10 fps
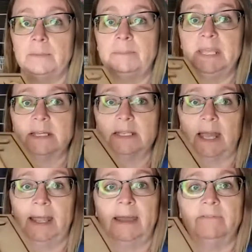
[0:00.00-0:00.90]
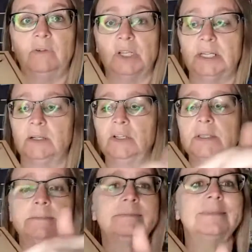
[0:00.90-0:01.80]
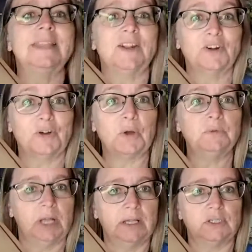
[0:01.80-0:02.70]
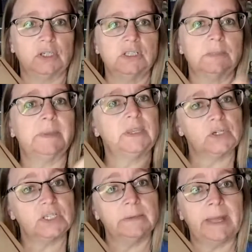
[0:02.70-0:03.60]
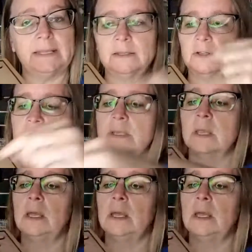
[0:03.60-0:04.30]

because I have four littles that are grown adults, but they're still my littles.